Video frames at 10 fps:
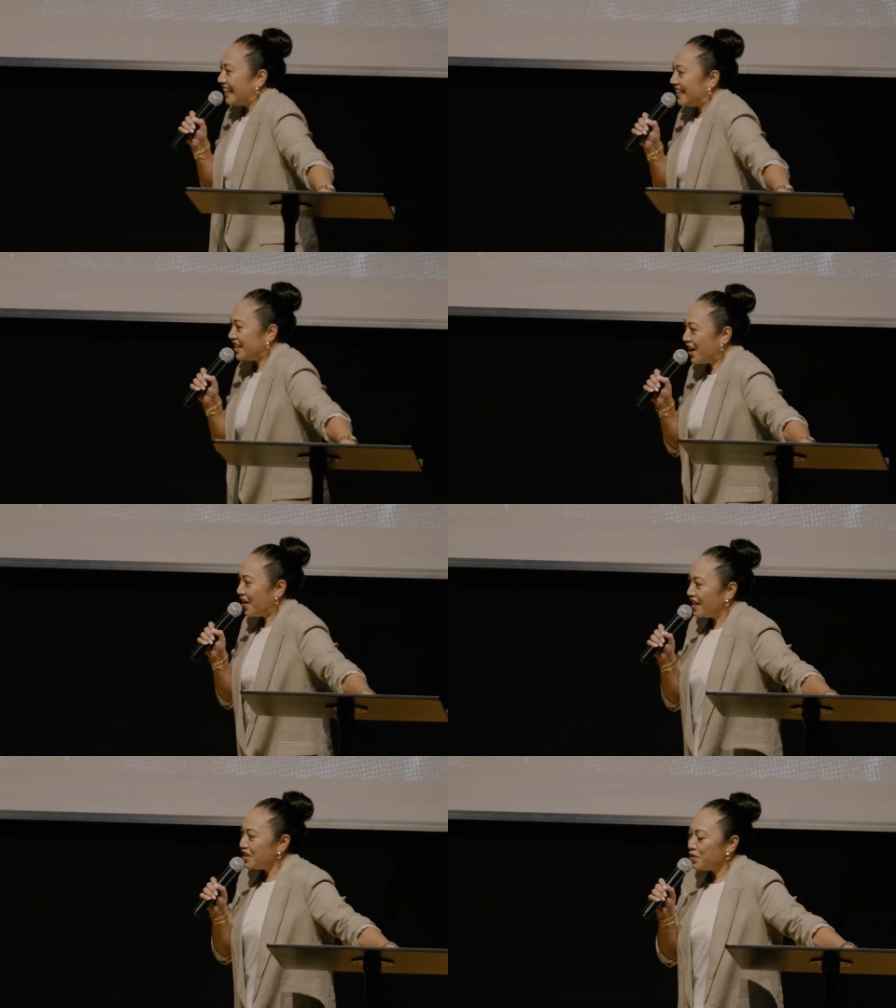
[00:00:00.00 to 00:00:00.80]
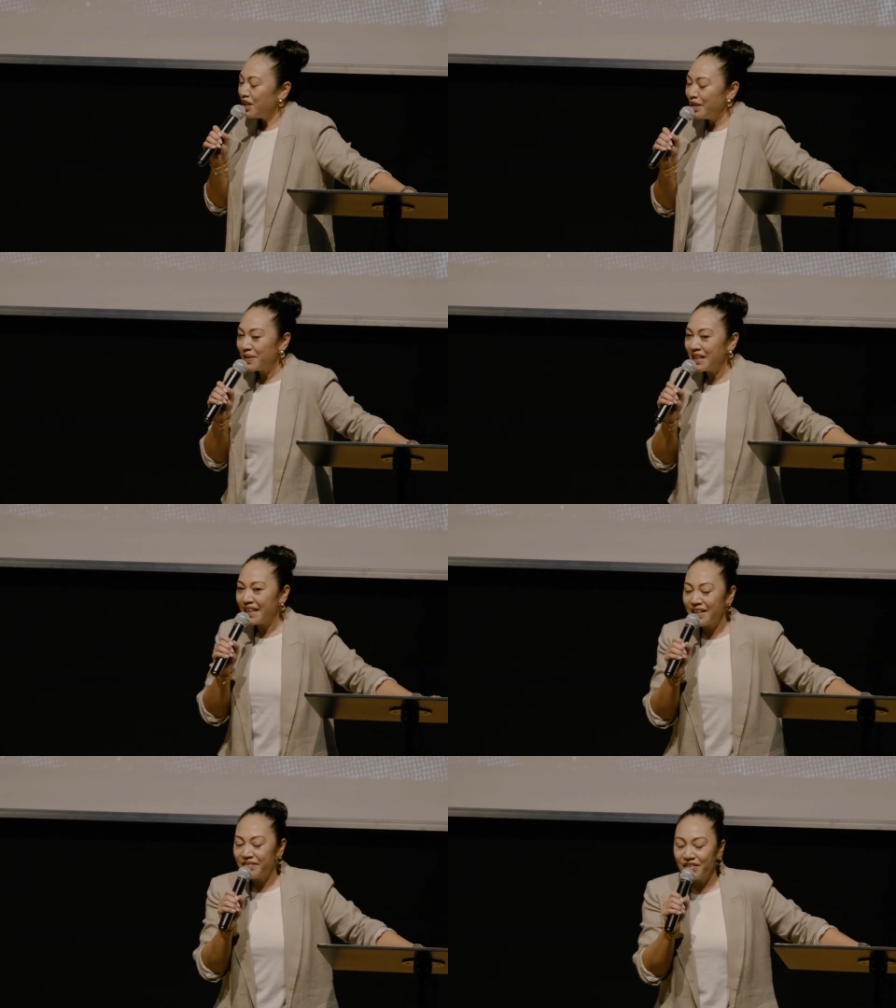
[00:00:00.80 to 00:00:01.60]
You know, I truly
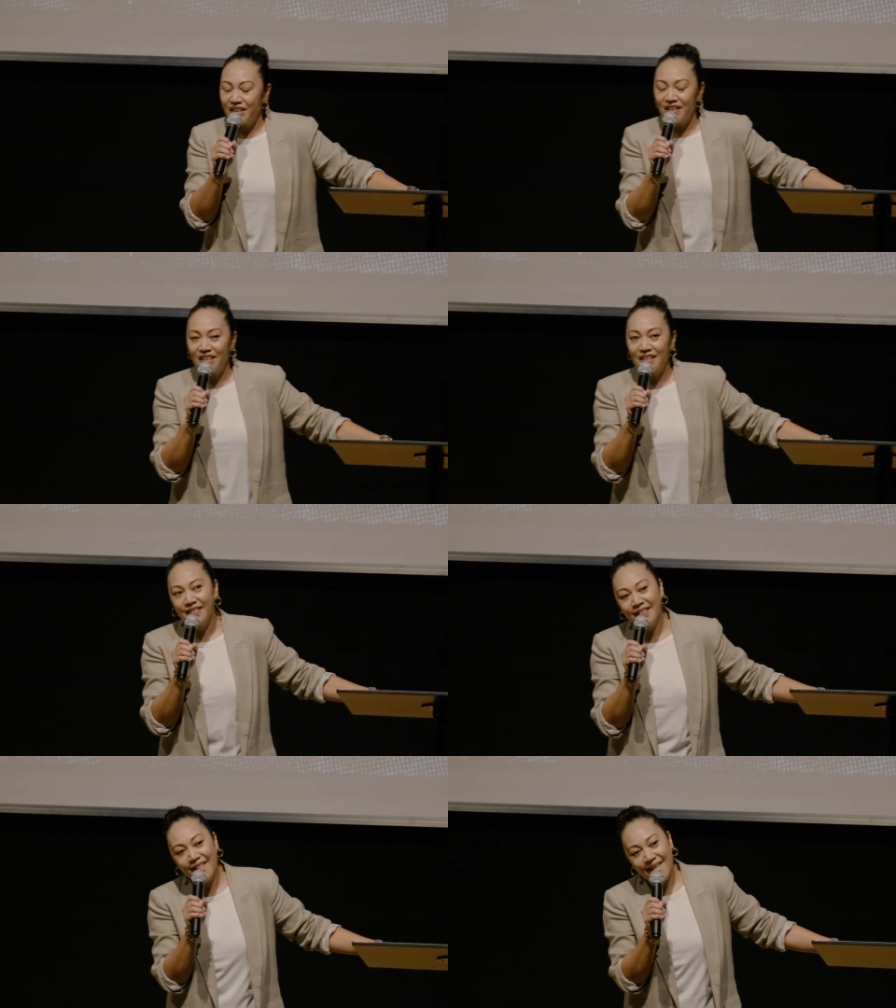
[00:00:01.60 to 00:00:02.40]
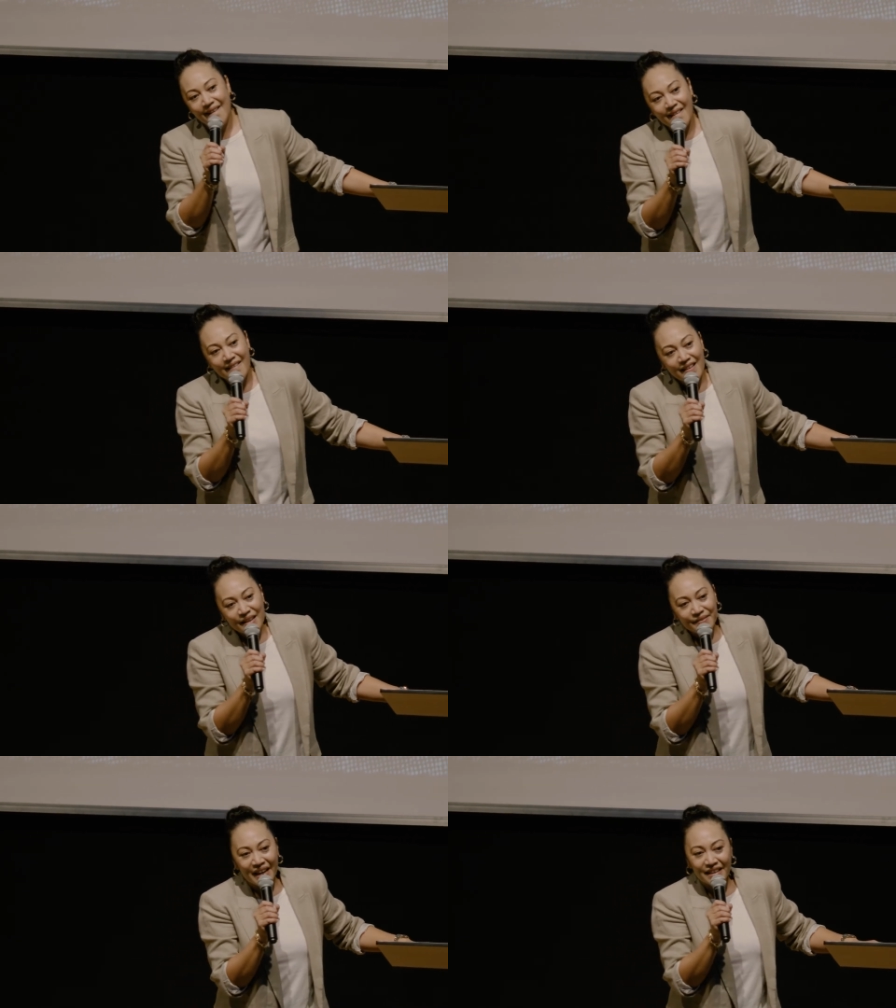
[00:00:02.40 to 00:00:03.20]
believe
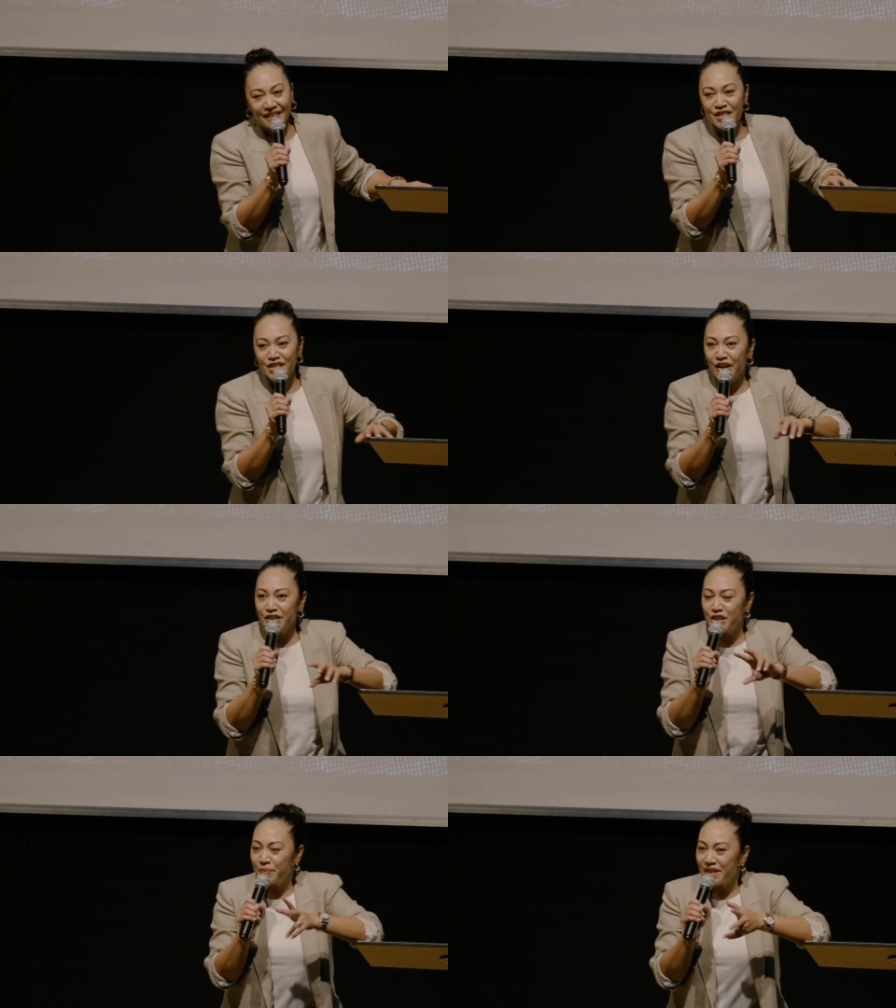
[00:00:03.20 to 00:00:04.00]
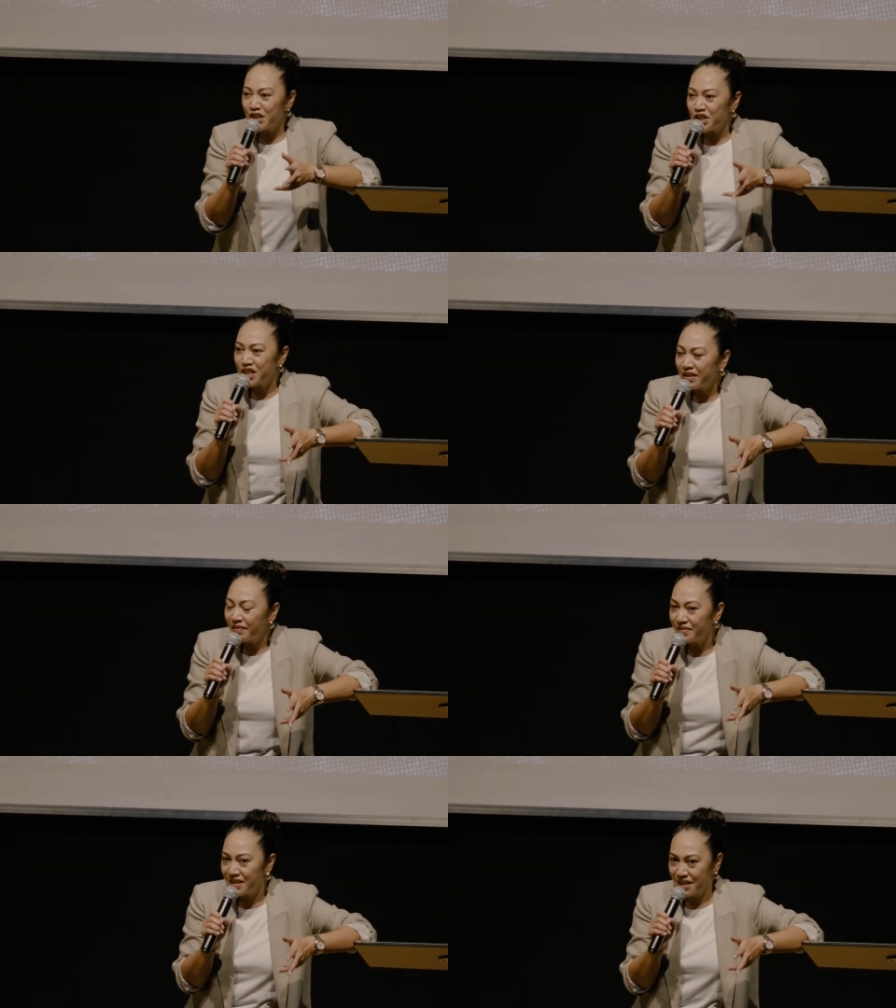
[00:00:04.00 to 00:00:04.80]
that there's going to be a
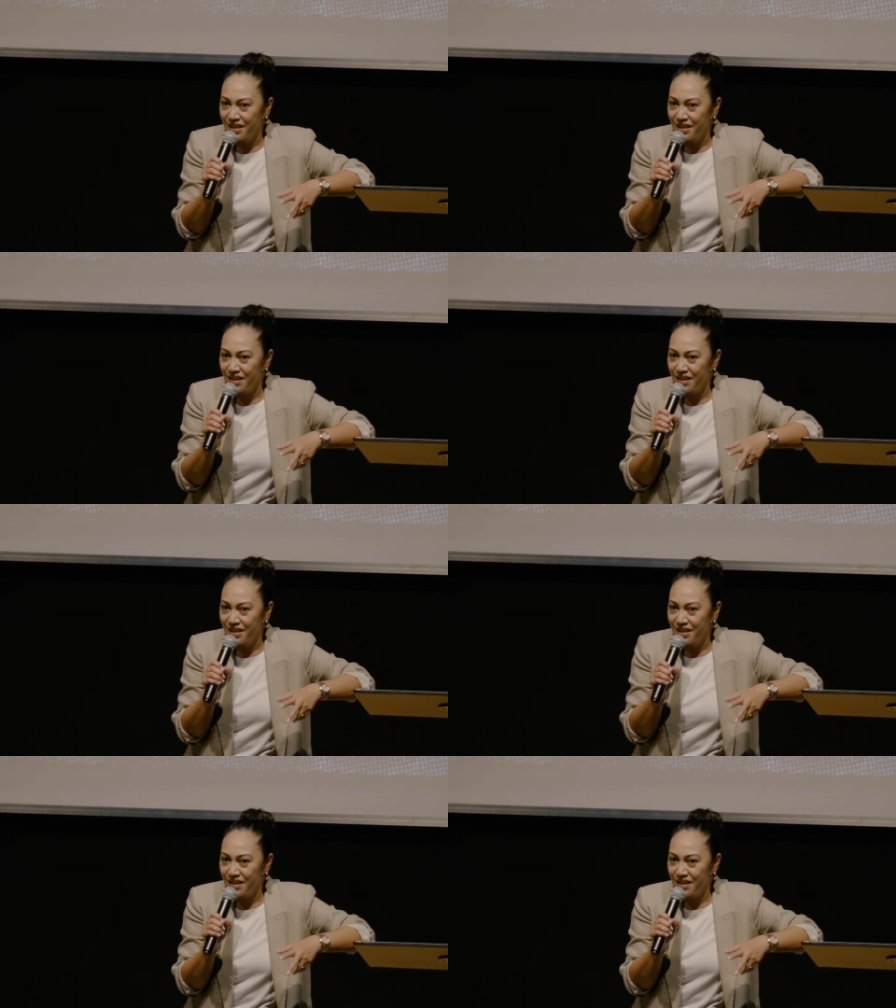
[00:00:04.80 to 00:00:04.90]
shift